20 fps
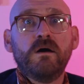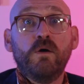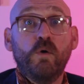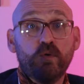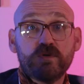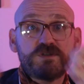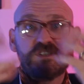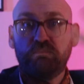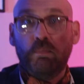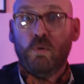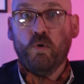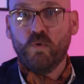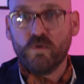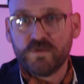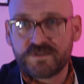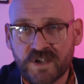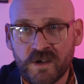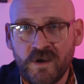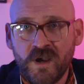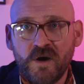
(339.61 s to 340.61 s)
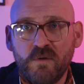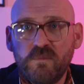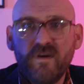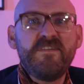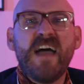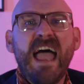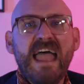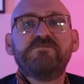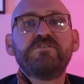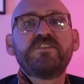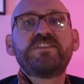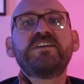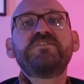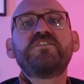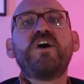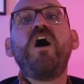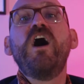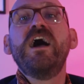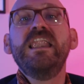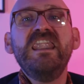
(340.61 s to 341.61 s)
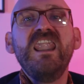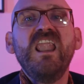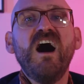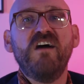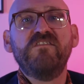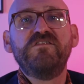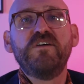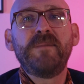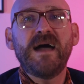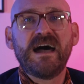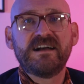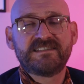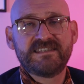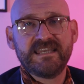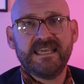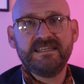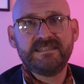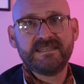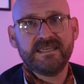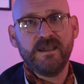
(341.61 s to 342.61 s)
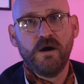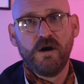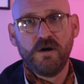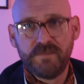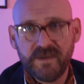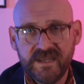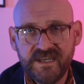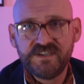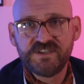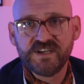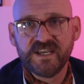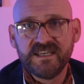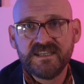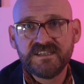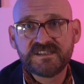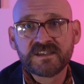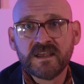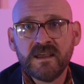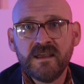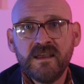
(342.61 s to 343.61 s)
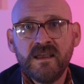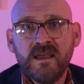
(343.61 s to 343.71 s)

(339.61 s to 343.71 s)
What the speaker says: or spores, with everything that I love about TTRPGs.